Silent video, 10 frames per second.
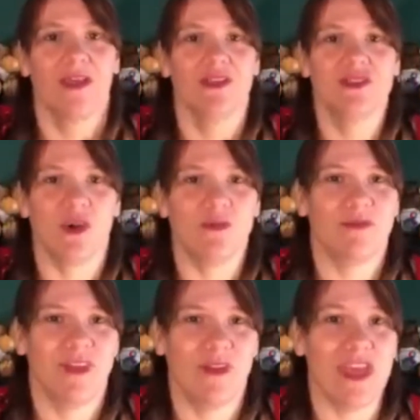Don't
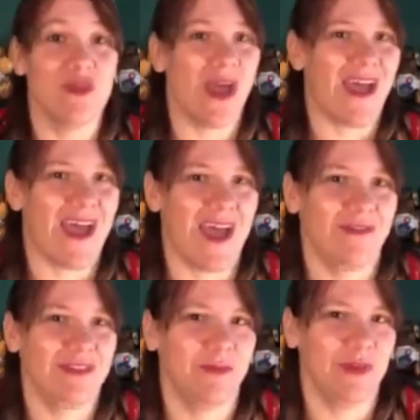feel that you have
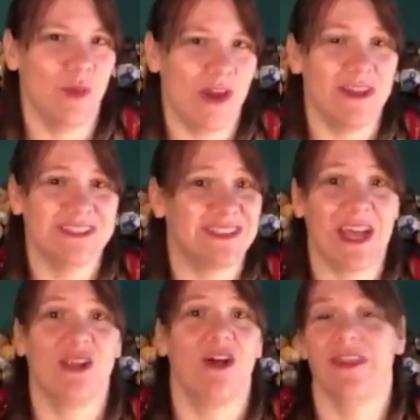to be wearing
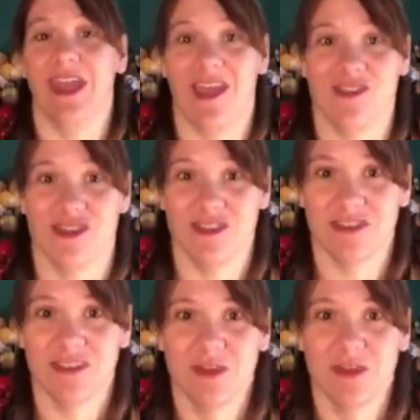sackcloth and ashes